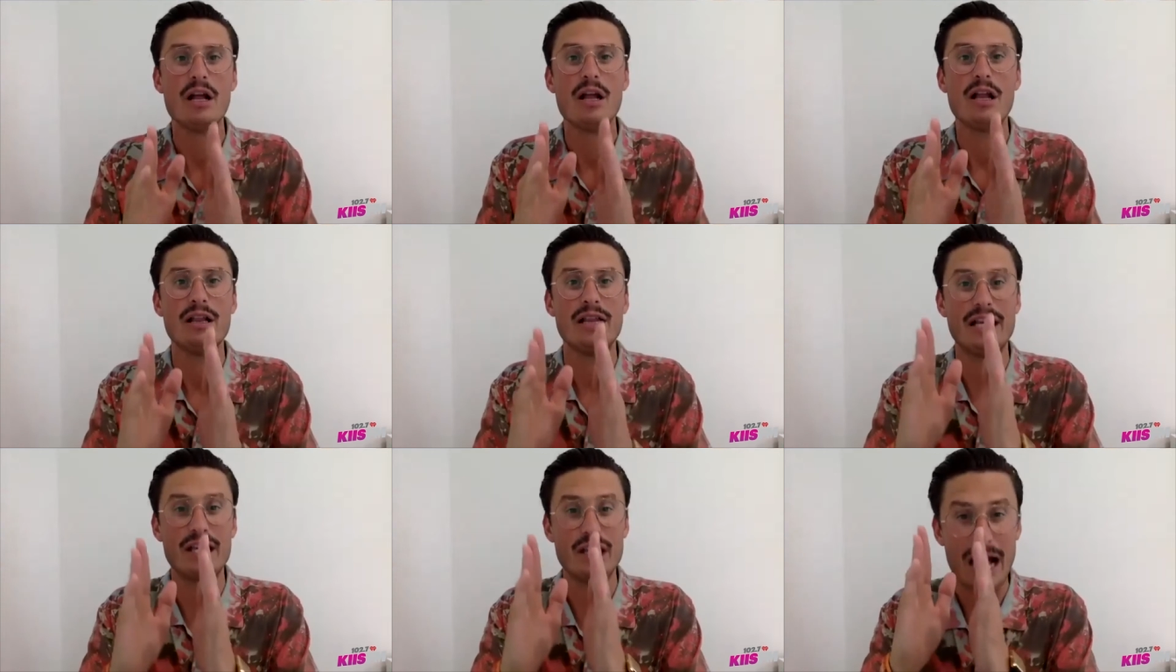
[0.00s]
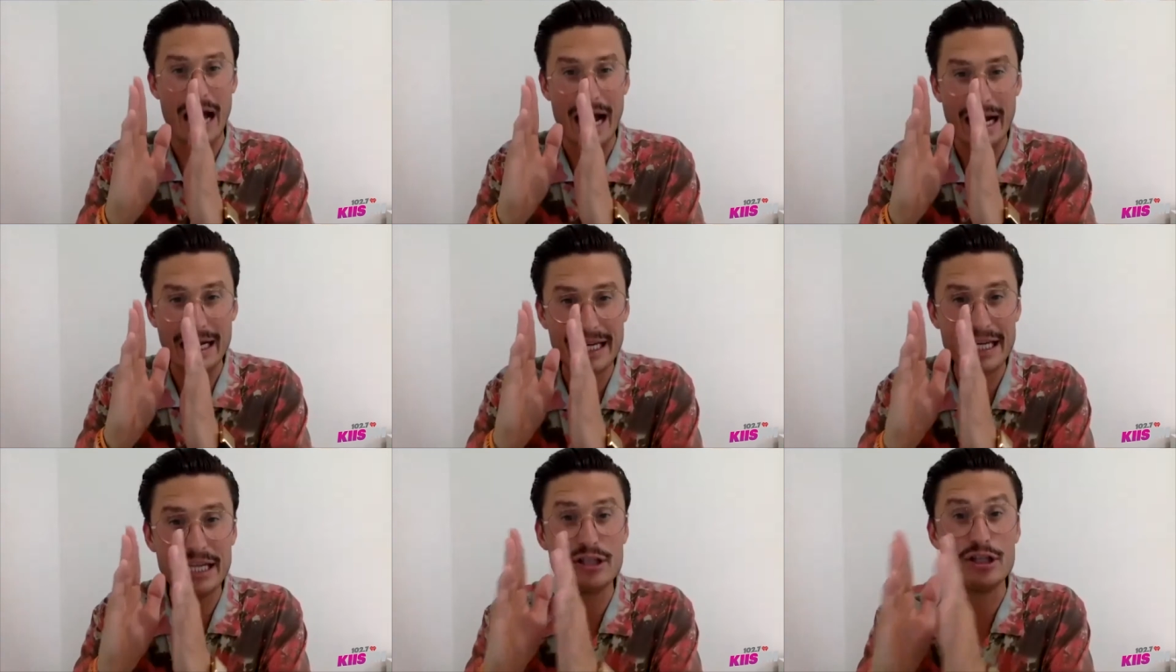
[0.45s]
like, I
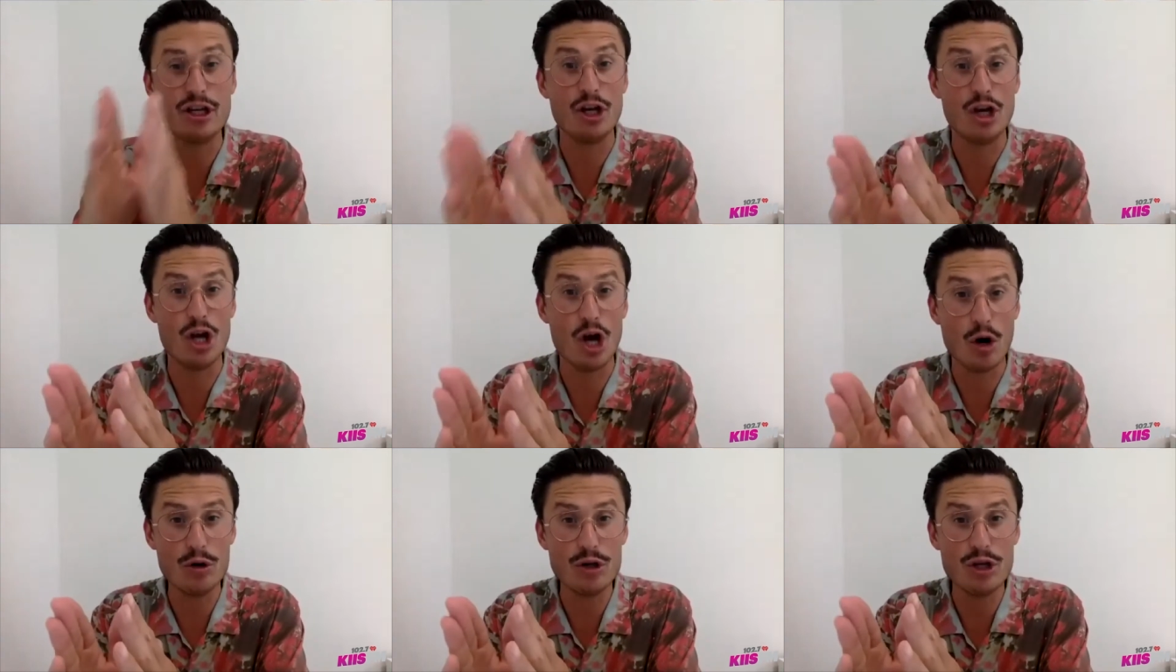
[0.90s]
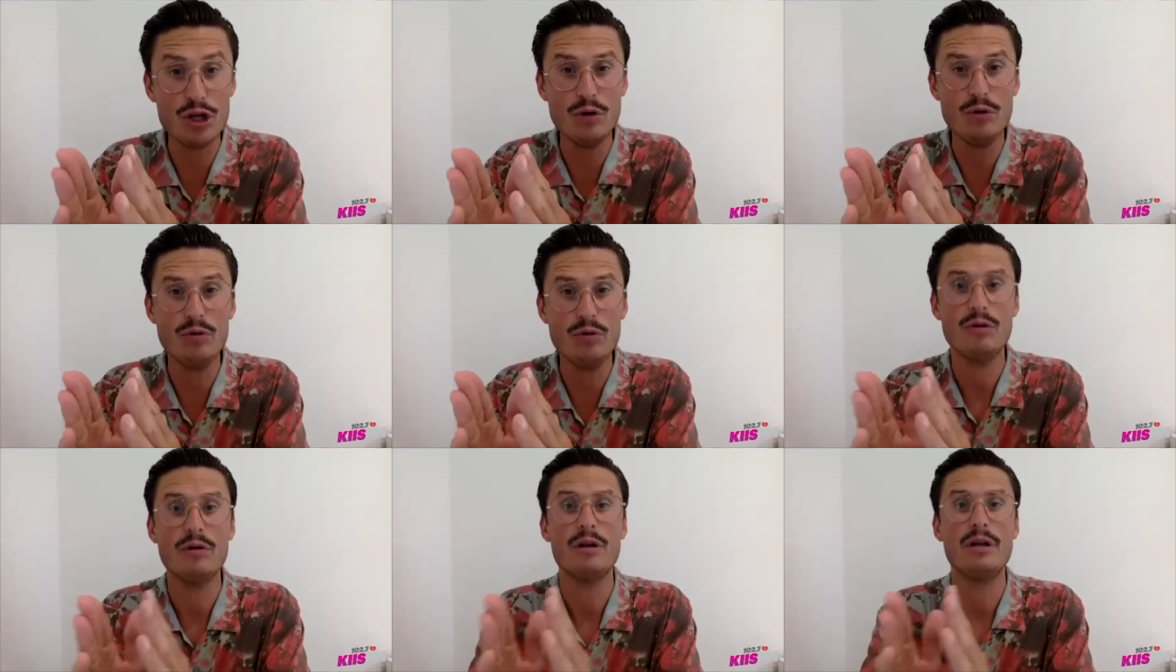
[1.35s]
need to know
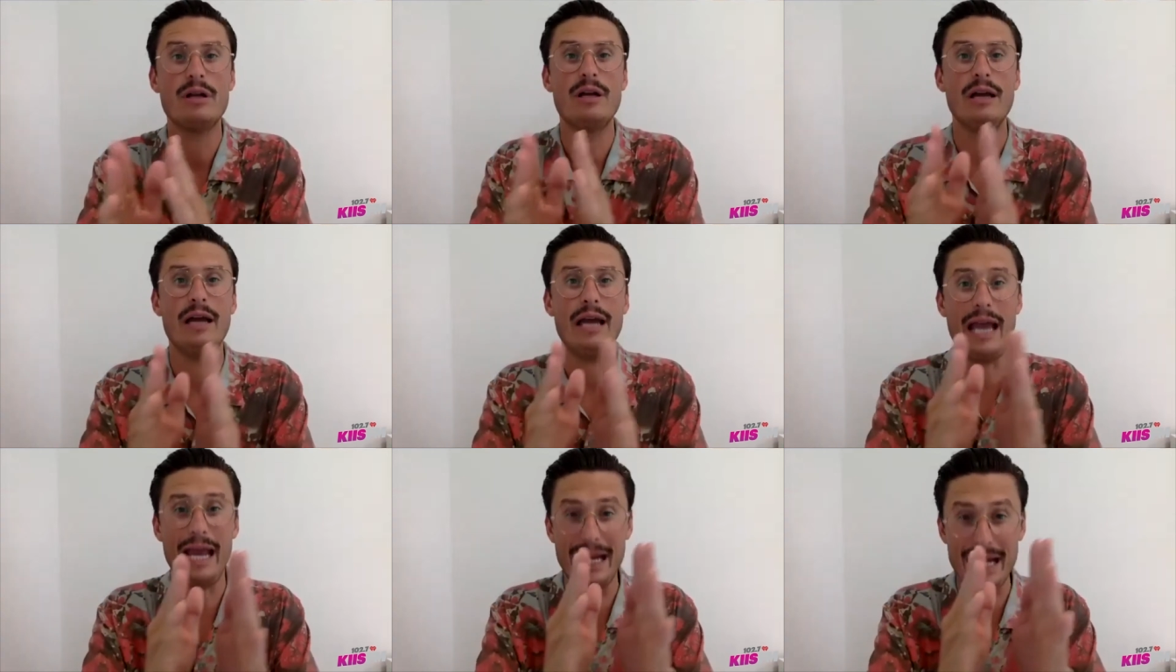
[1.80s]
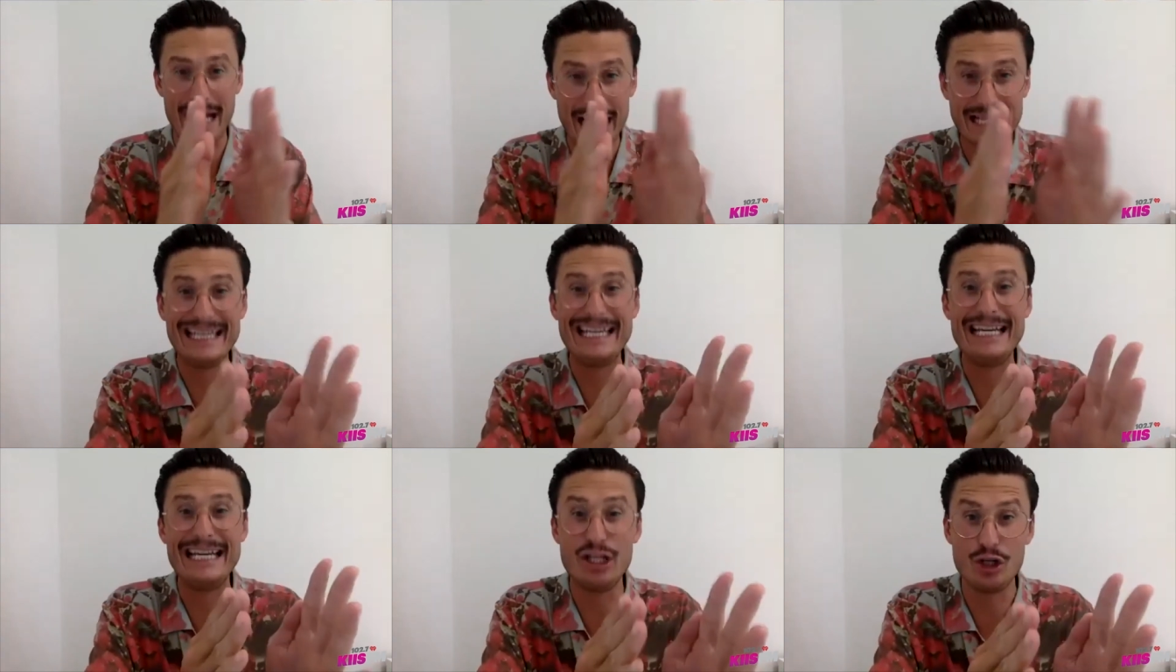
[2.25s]
you and I
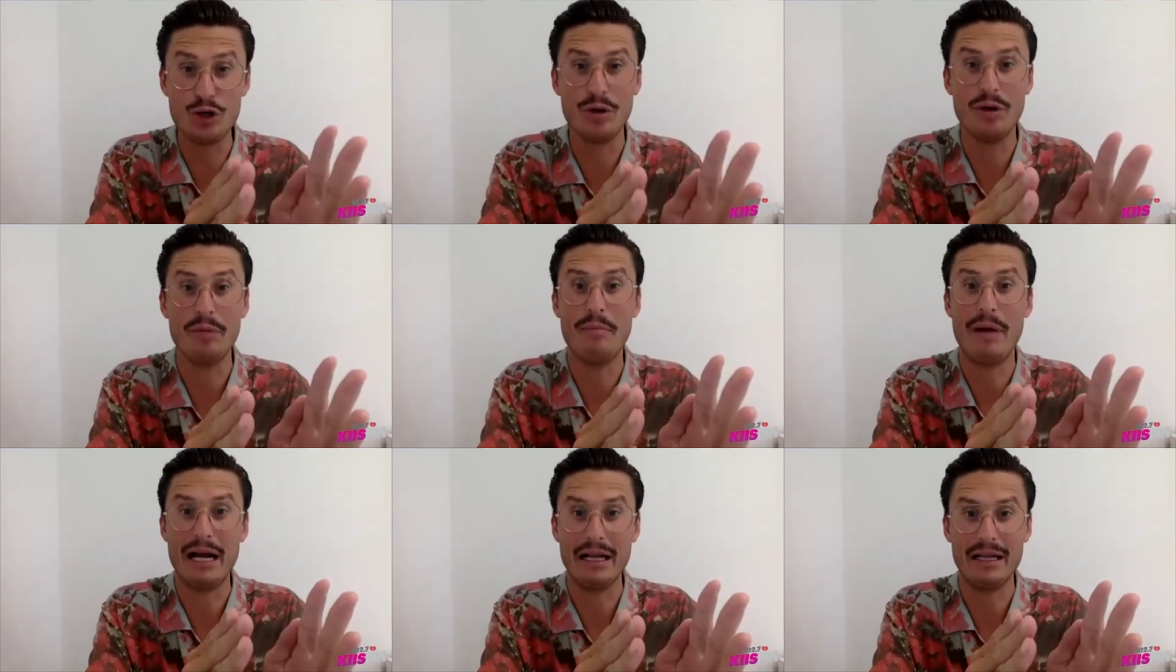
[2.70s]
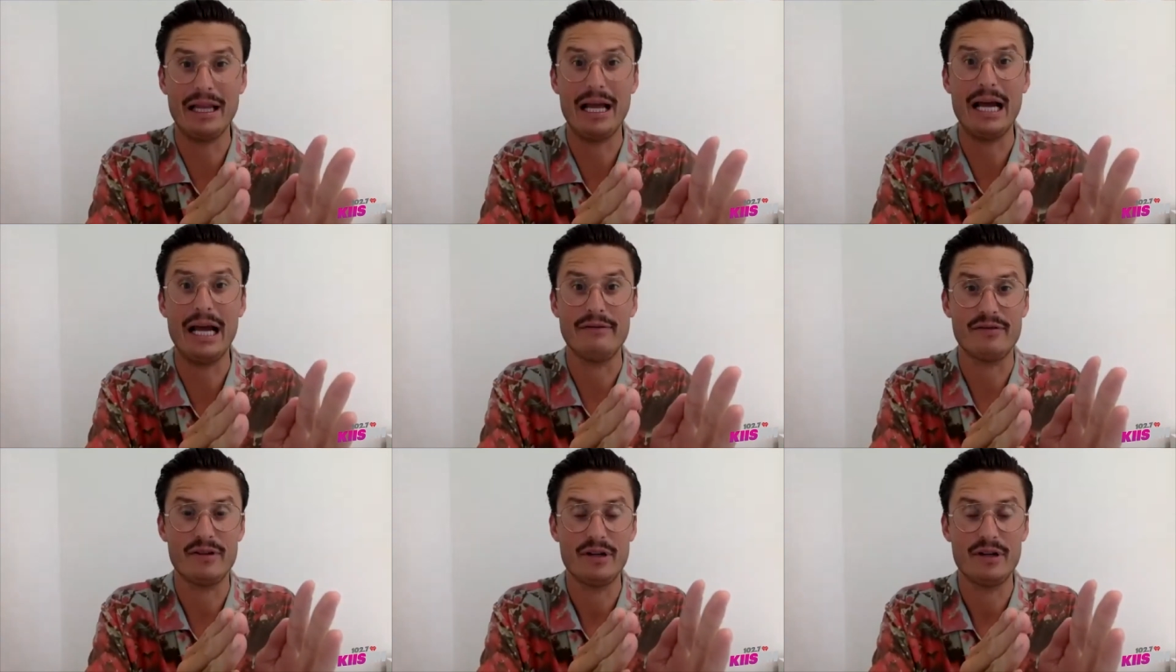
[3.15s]
need you in my life.